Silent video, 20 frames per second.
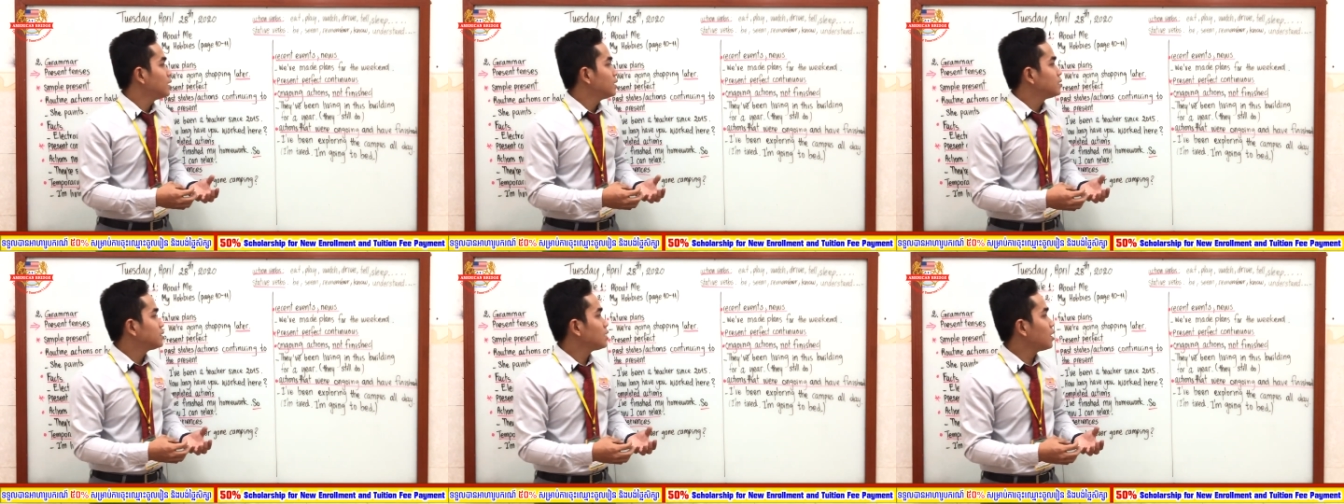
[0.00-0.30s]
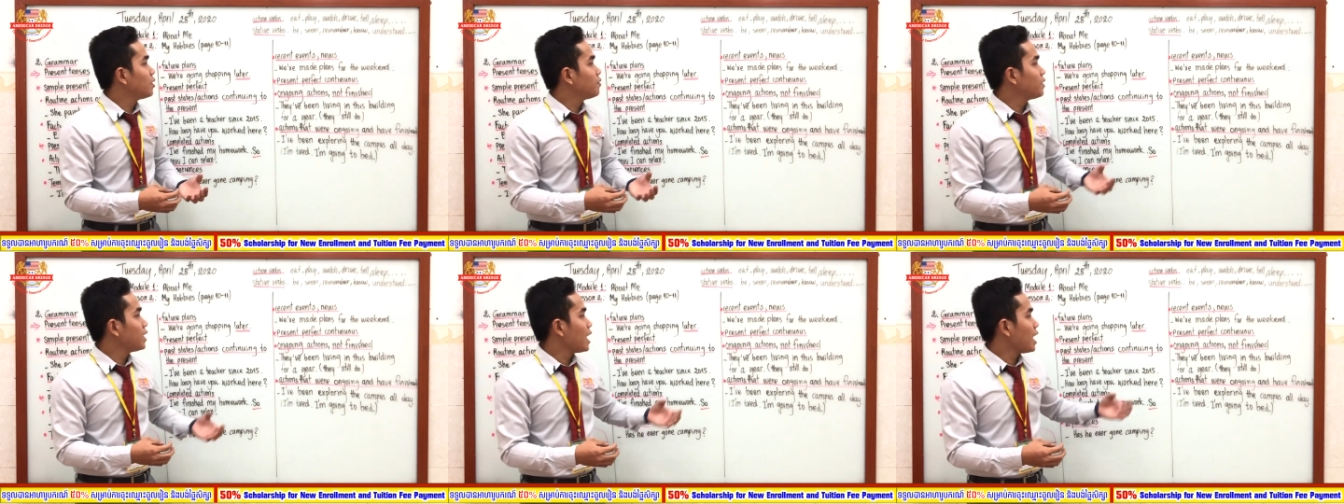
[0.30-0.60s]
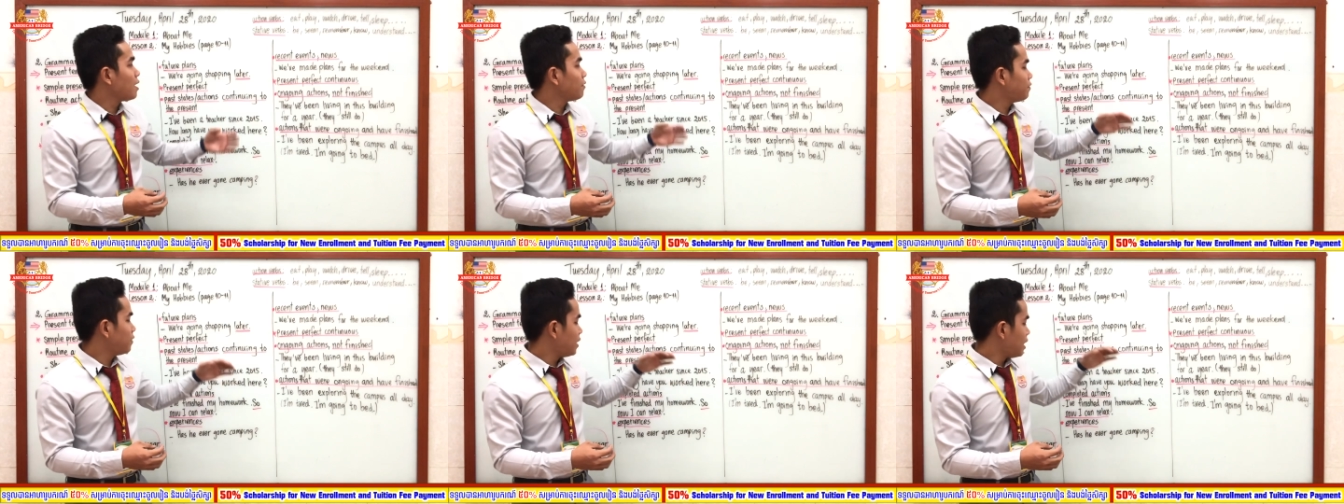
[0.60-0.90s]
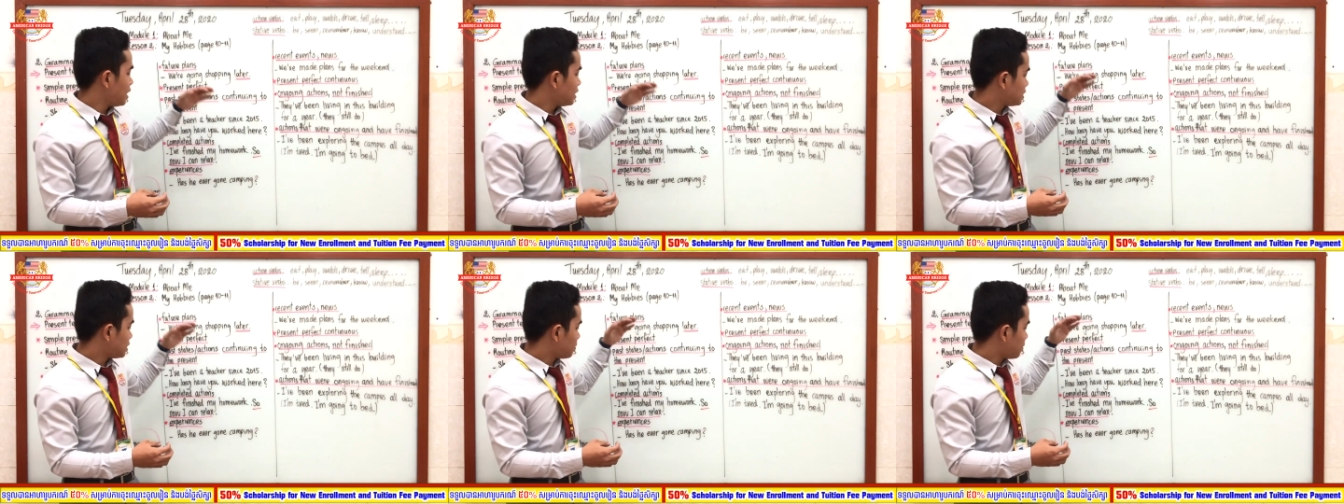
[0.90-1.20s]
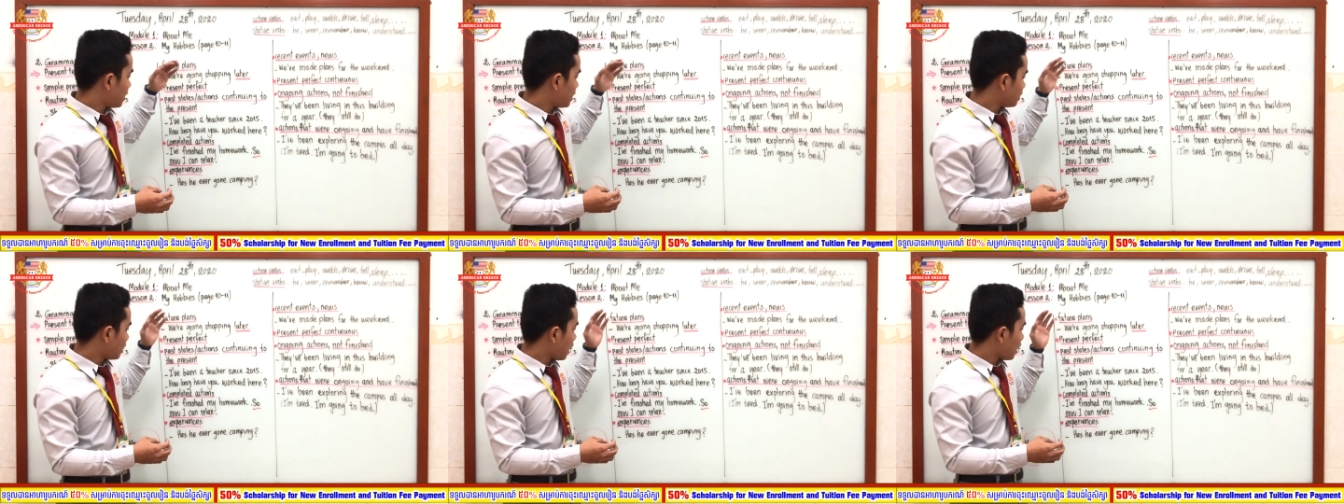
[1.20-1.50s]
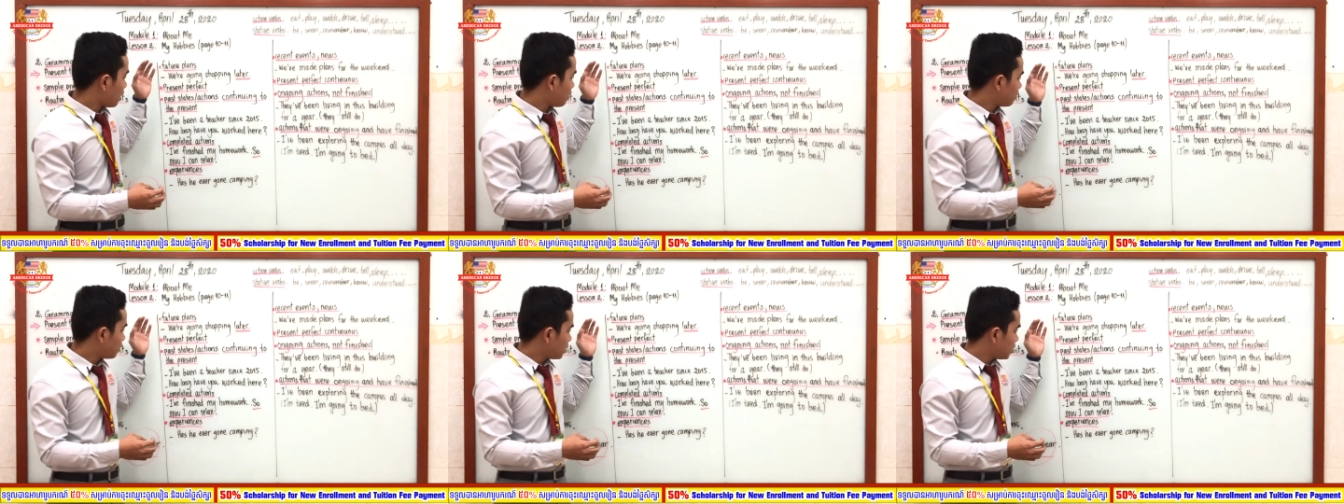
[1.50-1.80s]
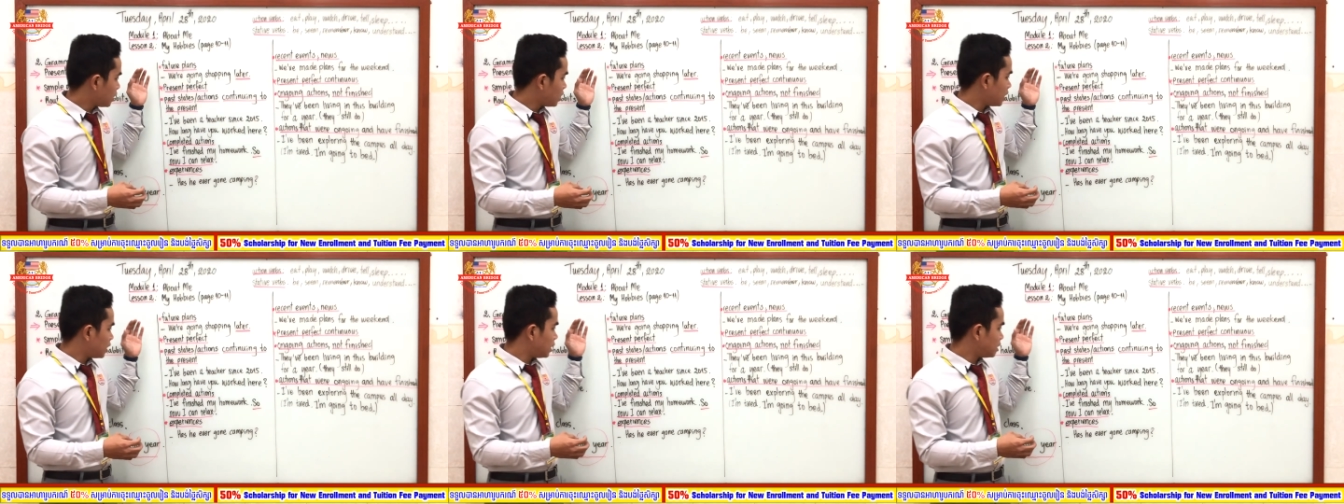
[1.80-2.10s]
So we have finished about
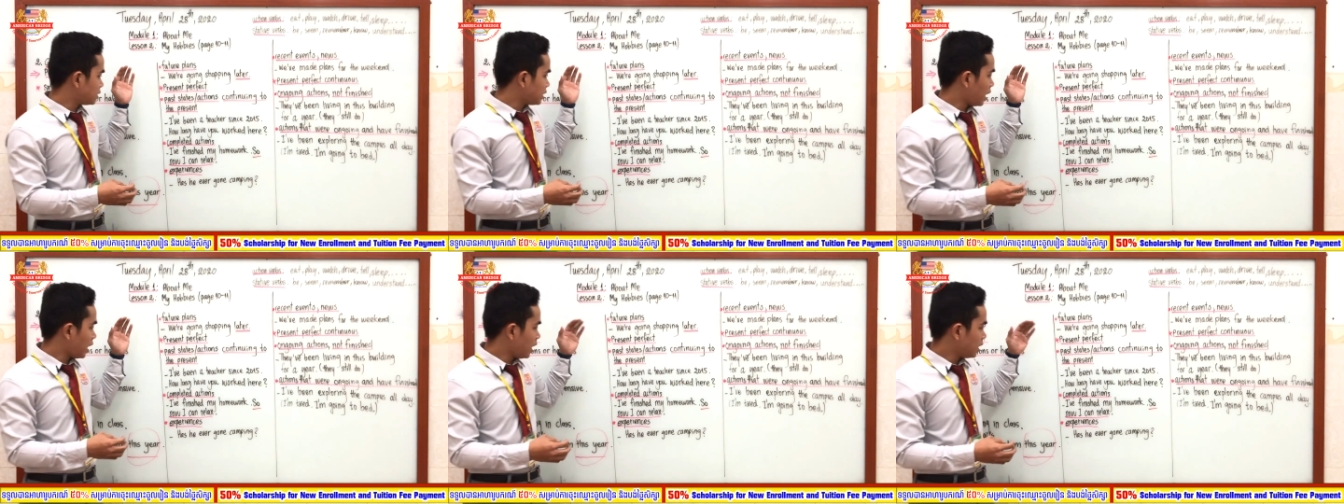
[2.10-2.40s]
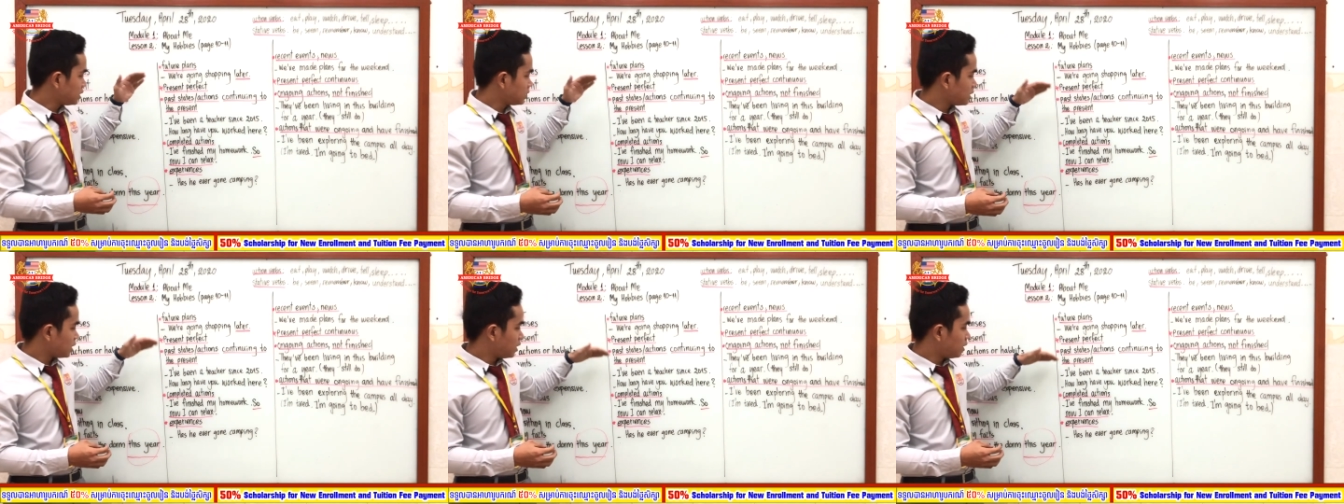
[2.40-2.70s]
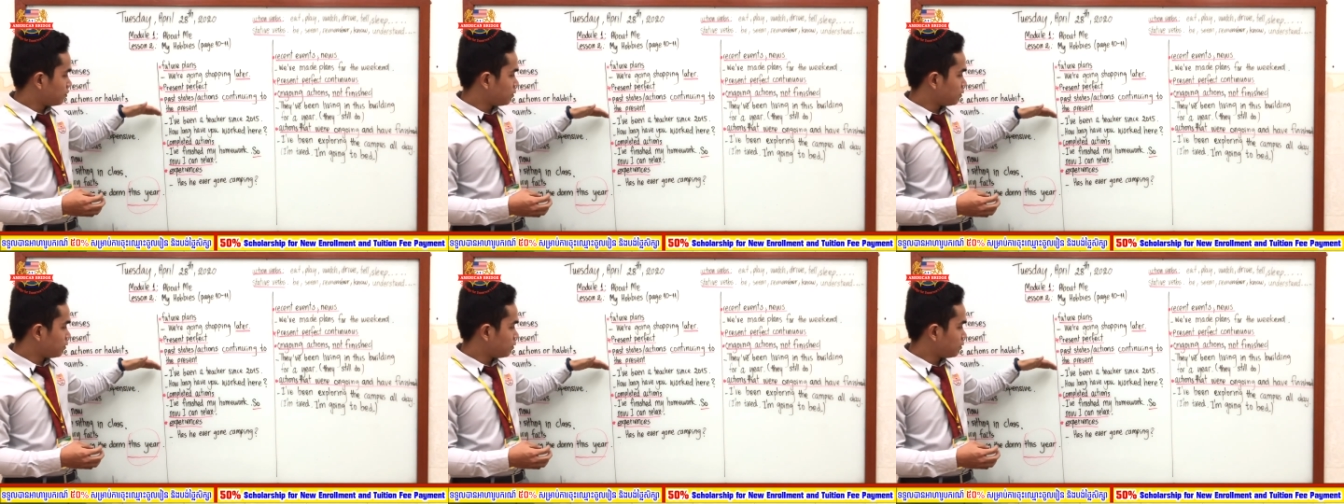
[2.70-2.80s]
our tense,